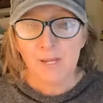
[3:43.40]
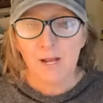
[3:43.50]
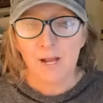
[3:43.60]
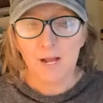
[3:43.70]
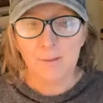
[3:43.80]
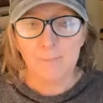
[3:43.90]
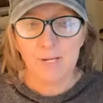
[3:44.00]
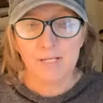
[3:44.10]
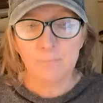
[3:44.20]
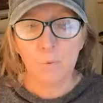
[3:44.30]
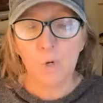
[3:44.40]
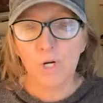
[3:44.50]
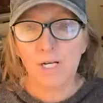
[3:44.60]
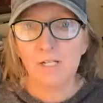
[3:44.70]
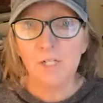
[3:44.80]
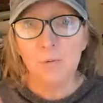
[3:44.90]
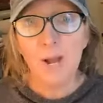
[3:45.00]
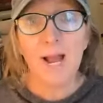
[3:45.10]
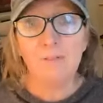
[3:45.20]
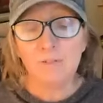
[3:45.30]
You
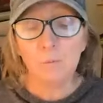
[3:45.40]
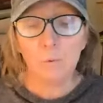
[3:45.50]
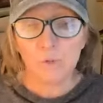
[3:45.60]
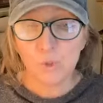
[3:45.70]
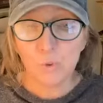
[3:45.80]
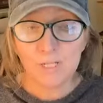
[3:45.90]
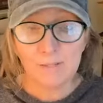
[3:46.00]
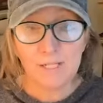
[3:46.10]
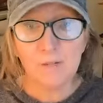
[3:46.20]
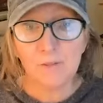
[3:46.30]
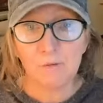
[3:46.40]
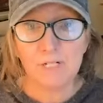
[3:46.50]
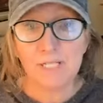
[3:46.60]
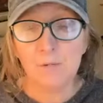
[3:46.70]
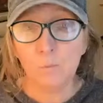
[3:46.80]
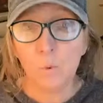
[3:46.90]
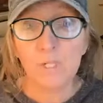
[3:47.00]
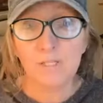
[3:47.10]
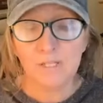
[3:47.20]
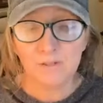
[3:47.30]
have to talk in the authority and
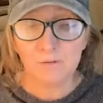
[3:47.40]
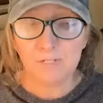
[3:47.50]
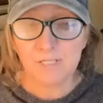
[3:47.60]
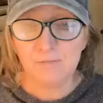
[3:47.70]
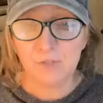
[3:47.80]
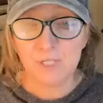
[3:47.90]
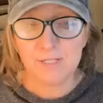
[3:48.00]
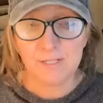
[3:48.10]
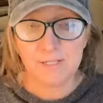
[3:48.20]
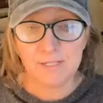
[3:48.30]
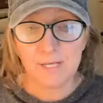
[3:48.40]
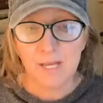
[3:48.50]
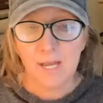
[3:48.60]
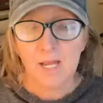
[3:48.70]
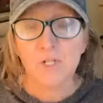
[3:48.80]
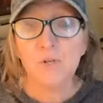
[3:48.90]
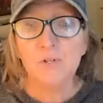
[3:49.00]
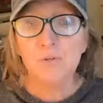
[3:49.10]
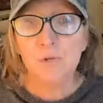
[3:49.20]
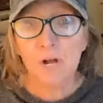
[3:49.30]
walk in the authority of Jesus. You
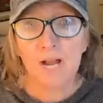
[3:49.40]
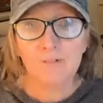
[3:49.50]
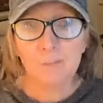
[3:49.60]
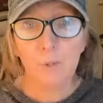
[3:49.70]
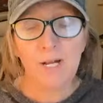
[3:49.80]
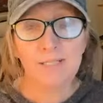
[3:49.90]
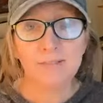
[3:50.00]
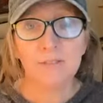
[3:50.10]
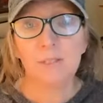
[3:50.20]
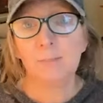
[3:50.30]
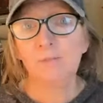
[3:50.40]
do not have to put hands on them.